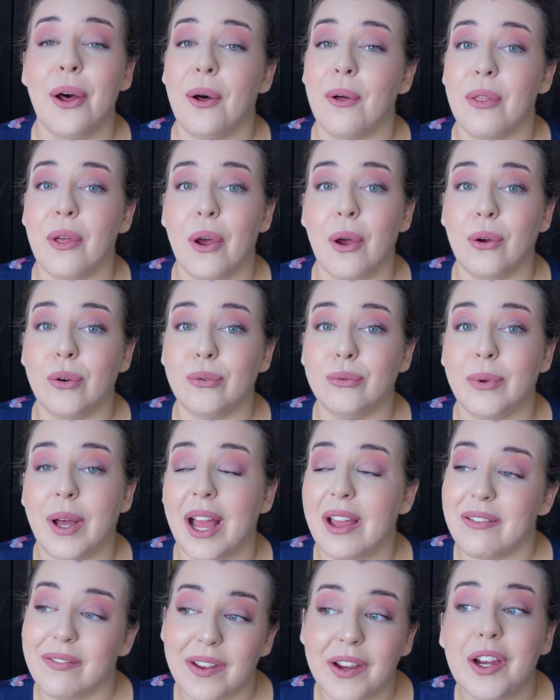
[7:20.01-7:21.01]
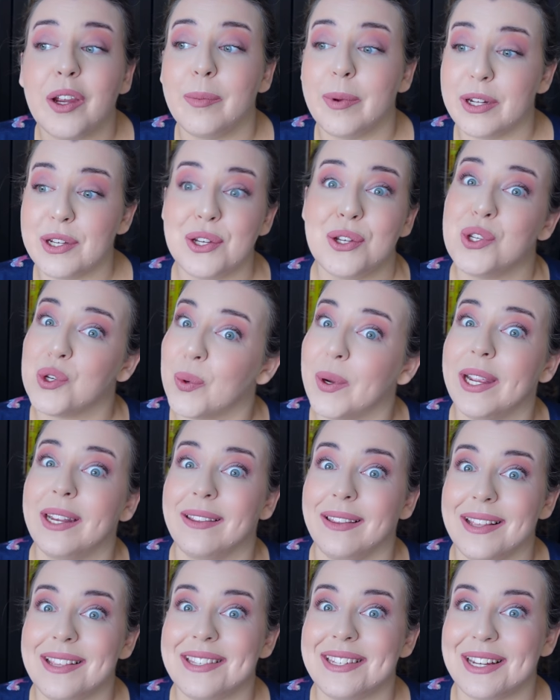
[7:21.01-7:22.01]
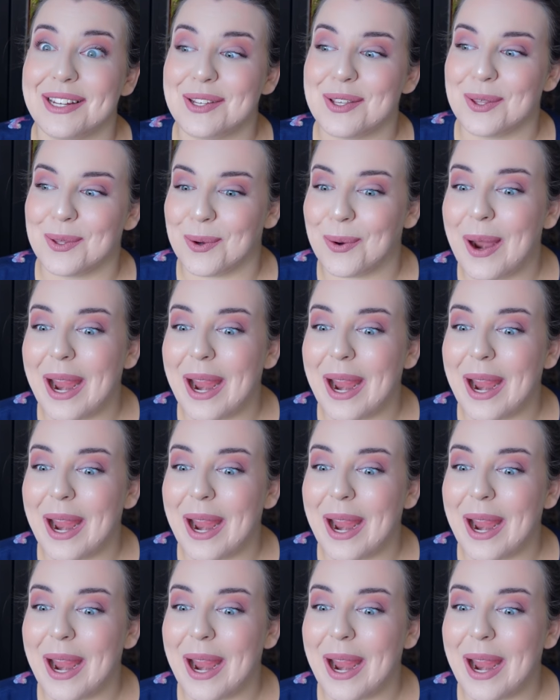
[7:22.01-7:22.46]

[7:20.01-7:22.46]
although I very much enjoyed listening to the